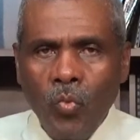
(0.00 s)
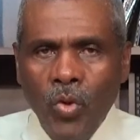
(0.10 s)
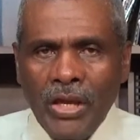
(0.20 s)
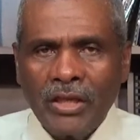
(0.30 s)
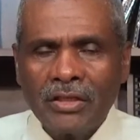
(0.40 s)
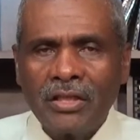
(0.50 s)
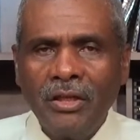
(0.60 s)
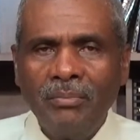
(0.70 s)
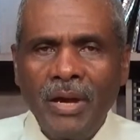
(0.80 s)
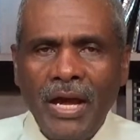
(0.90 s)
We can
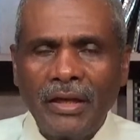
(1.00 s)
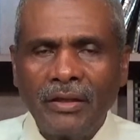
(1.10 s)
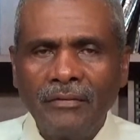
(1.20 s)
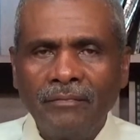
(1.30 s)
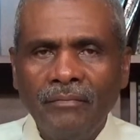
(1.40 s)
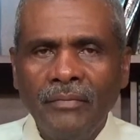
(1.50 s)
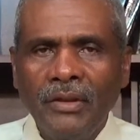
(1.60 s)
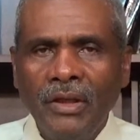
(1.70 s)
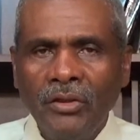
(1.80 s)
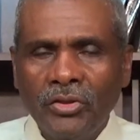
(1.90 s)
slip back
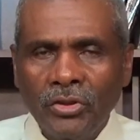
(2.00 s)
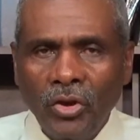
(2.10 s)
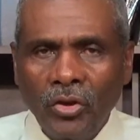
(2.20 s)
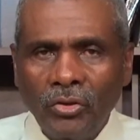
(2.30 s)
into the